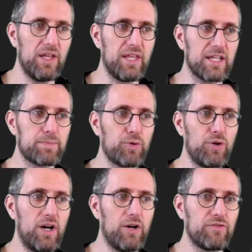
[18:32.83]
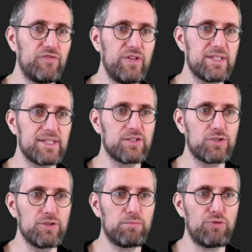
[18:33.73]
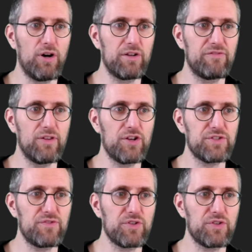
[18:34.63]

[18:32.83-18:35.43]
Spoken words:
They explore how it fits into the broader philosophy